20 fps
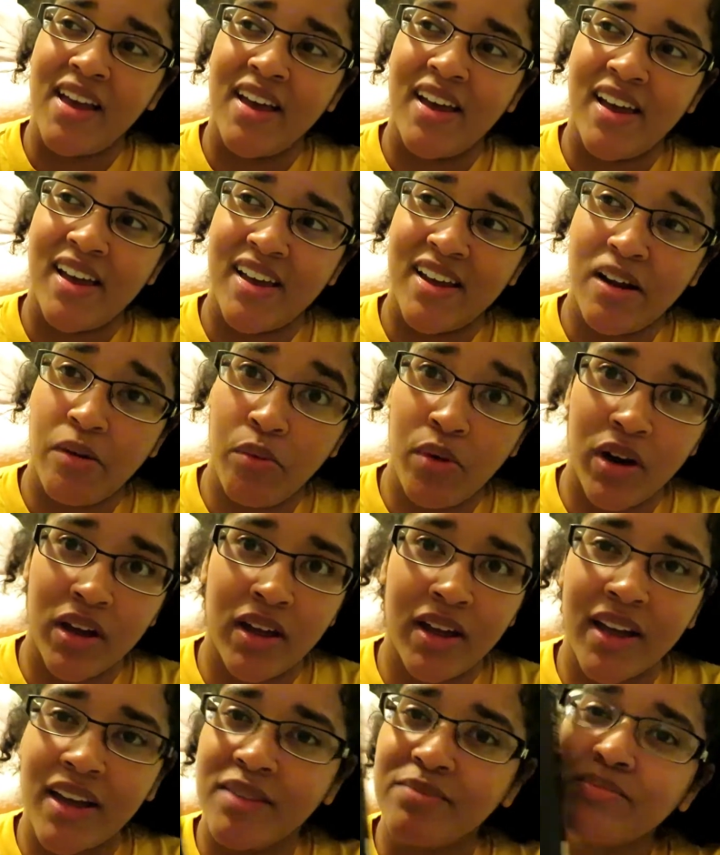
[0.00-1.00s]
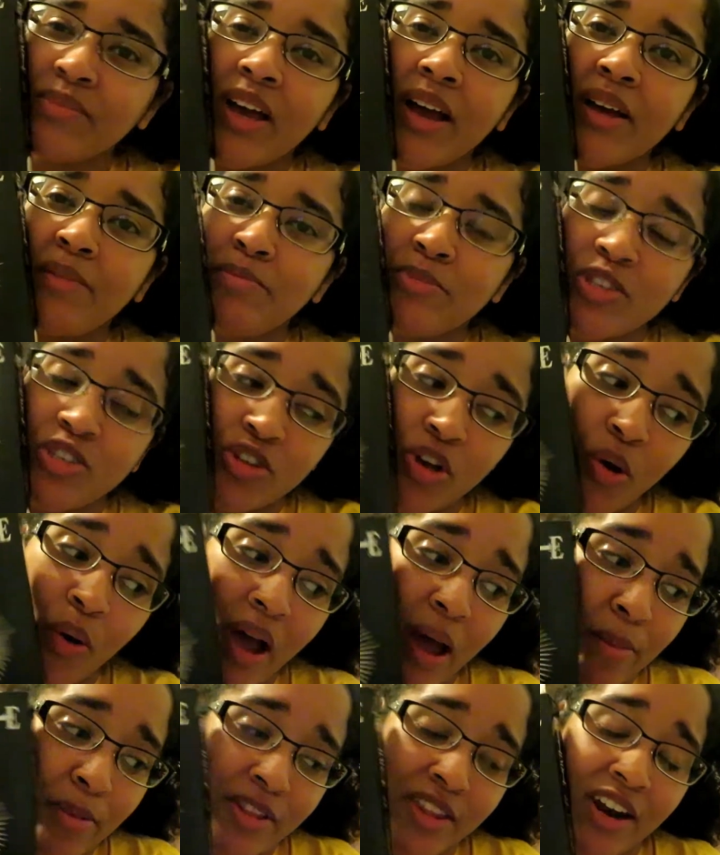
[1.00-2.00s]
And I'm so
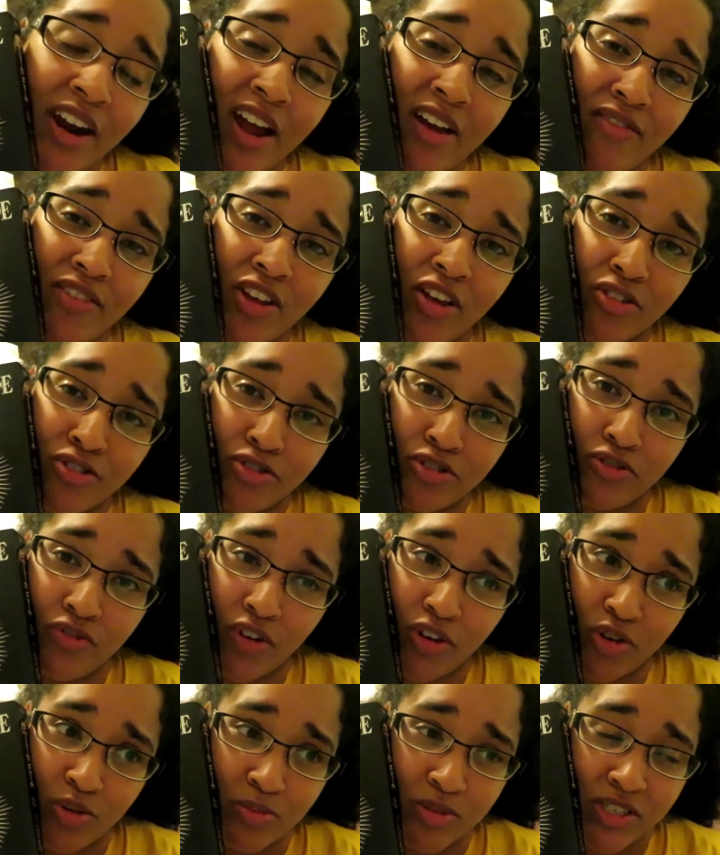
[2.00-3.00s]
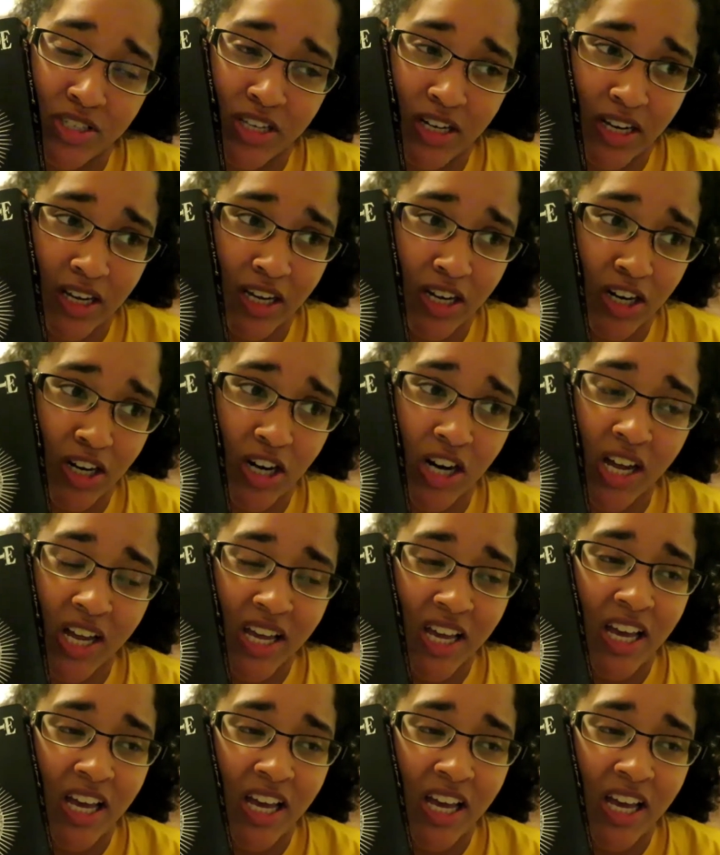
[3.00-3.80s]
happy that I have the other two volumes sitting here.